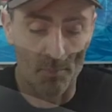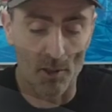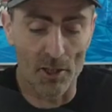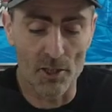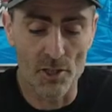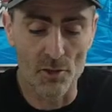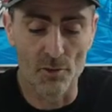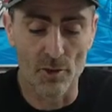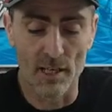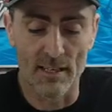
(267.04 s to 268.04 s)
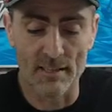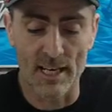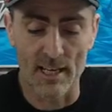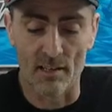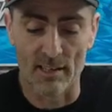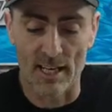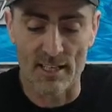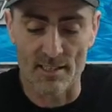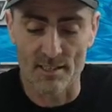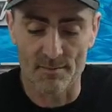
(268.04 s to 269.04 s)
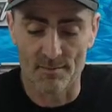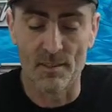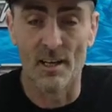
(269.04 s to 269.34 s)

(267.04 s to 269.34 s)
polishing your new needle is